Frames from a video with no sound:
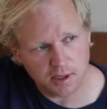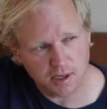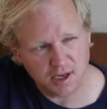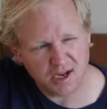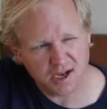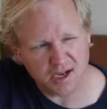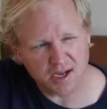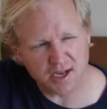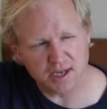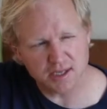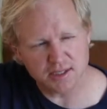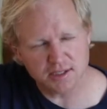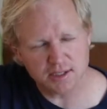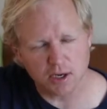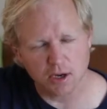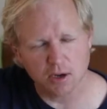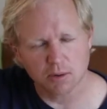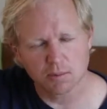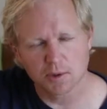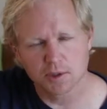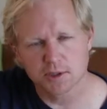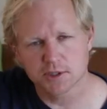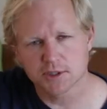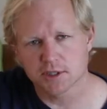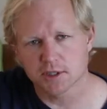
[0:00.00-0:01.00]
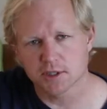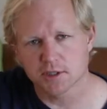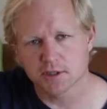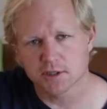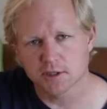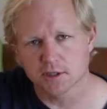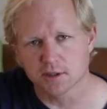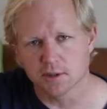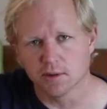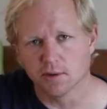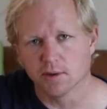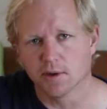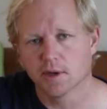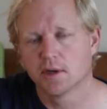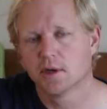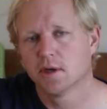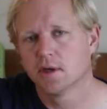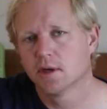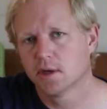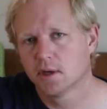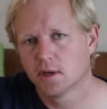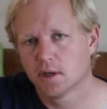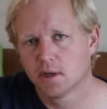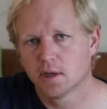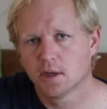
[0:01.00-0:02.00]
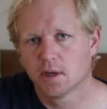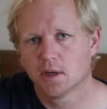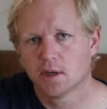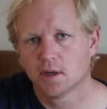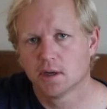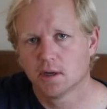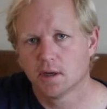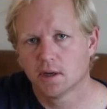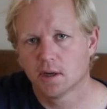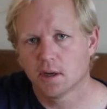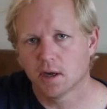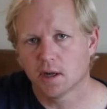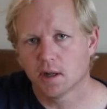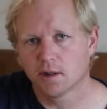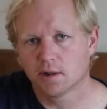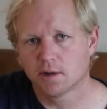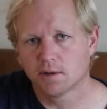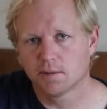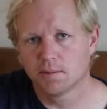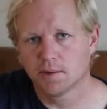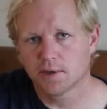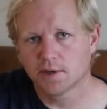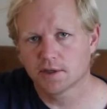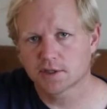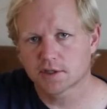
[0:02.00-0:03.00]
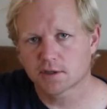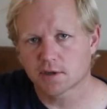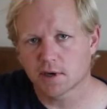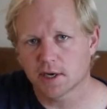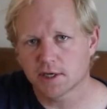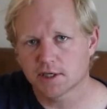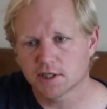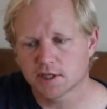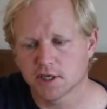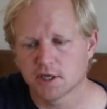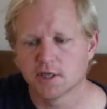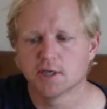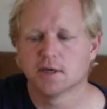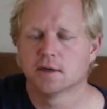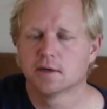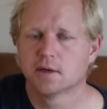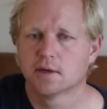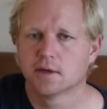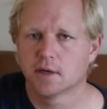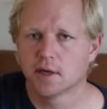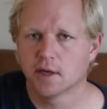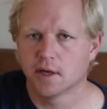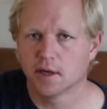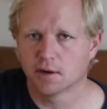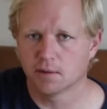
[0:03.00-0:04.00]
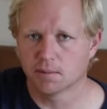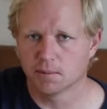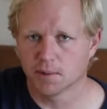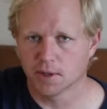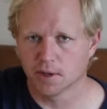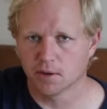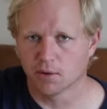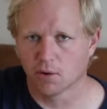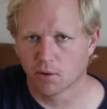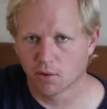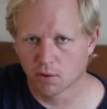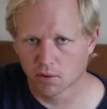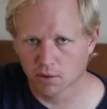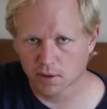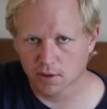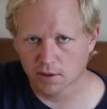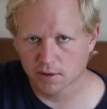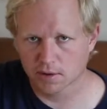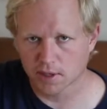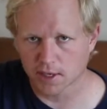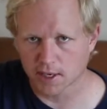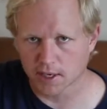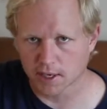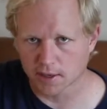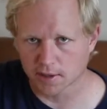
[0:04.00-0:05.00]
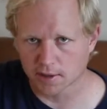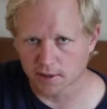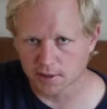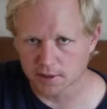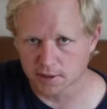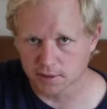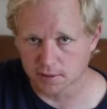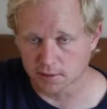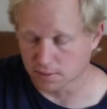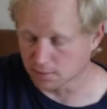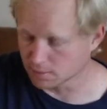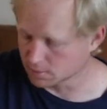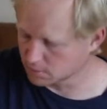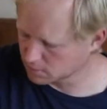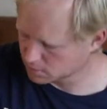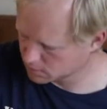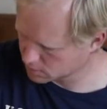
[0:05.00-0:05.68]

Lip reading: it's almost in tune. A little bit of stretching, it'll be horridly out of tune,